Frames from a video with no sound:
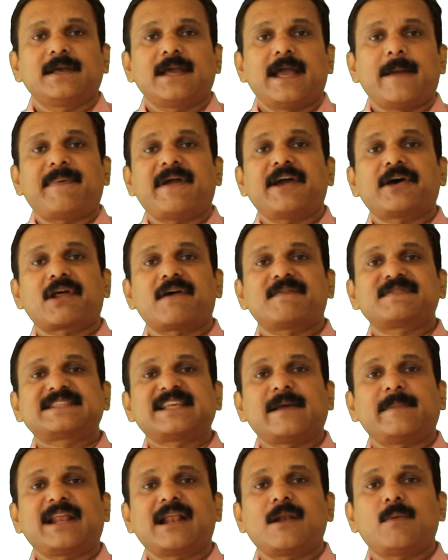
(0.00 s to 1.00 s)
A pair of
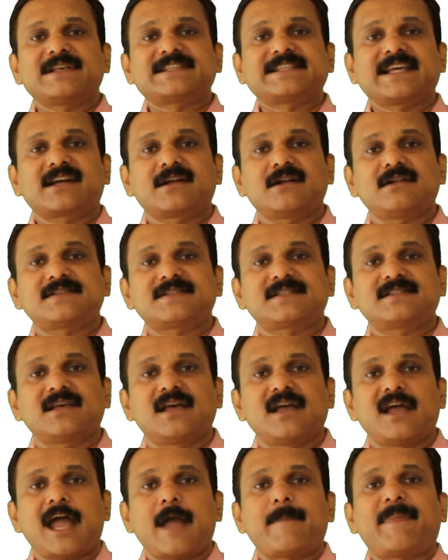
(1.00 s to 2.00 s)
seminal vesicles,
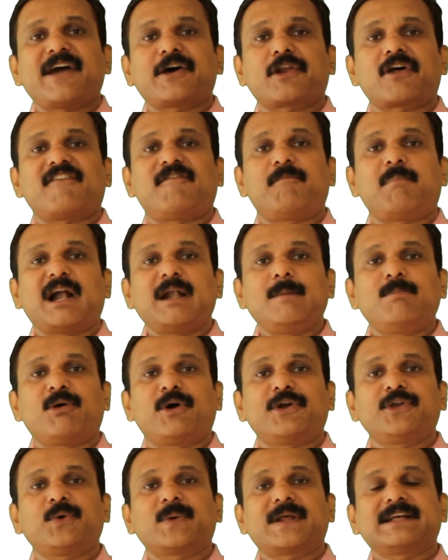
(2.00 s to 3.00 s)
a pair of
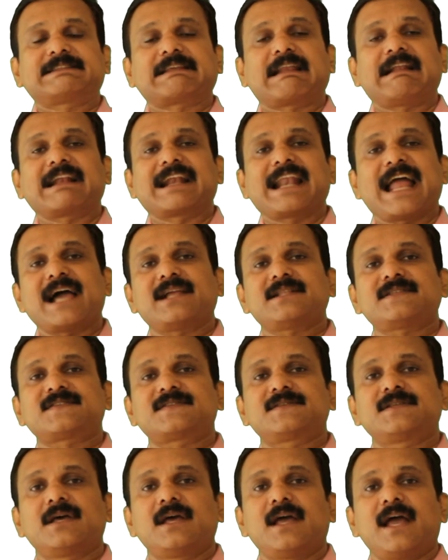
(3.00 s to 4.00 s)
bulbourethral
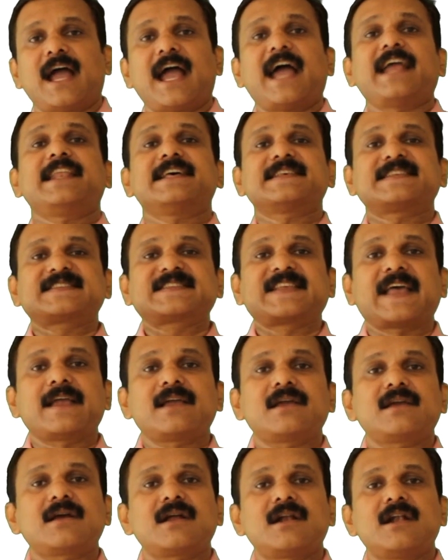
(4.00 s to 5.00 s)
glands, and a
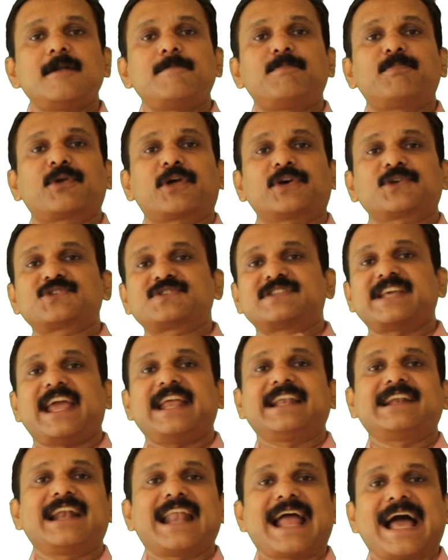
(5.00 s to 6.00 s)
single
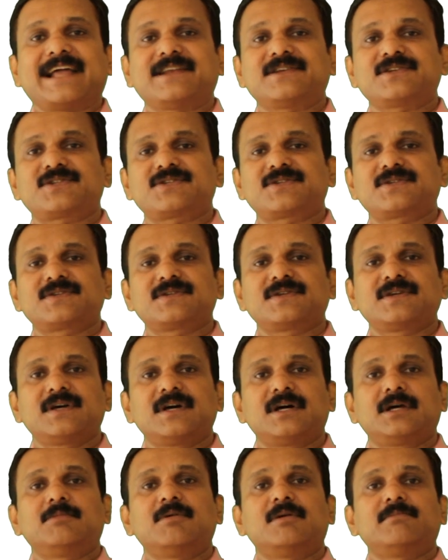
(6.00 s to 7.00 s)
prostate gland.
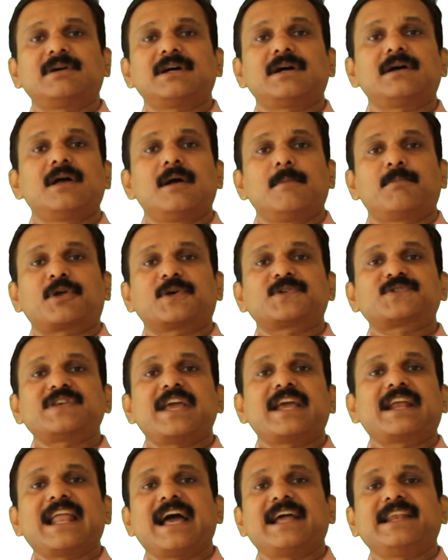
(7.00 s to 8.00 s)
Remember,
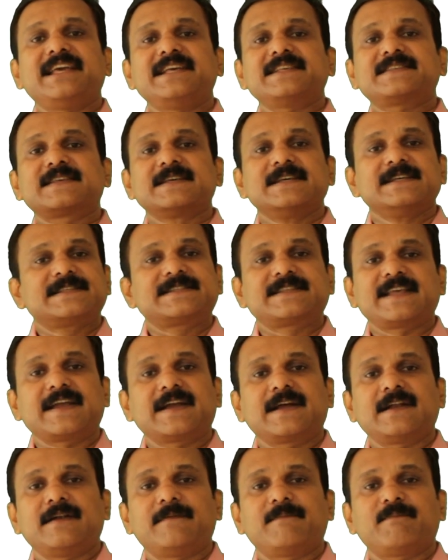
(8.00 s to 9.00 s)
prostate gland is
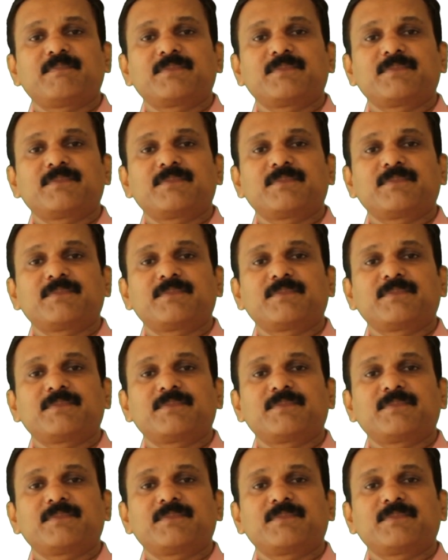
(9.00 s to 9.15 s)
single.